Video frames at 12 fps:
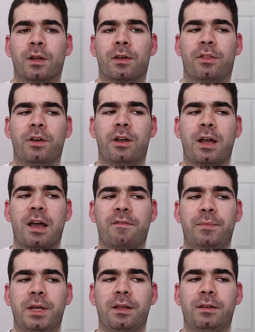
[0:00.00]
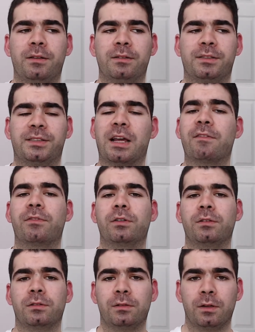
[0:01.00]
There have been
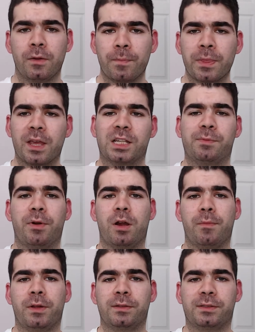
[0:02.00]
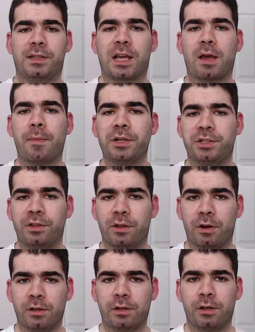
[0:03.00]
several experiments, like I mentioned
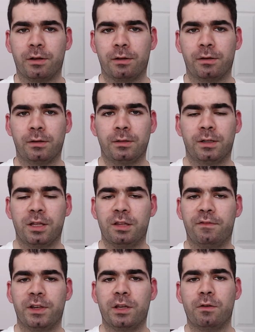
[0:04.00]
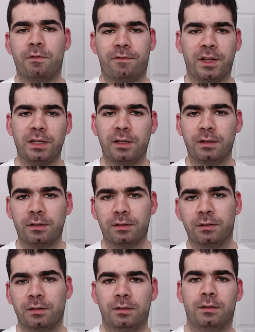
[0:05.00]
earlier in the video. Finland
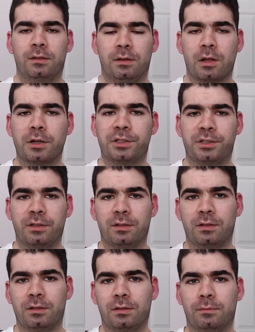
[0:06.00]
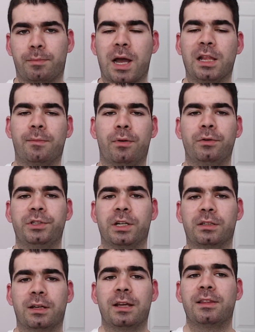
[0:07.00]
launched a pilot
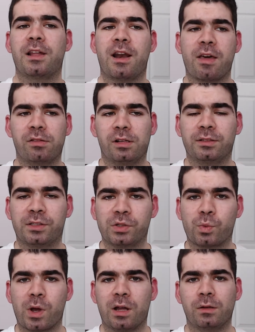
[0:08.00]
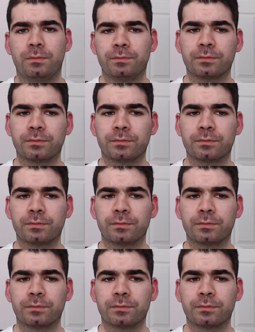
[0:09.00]
project, the Netherlands as well.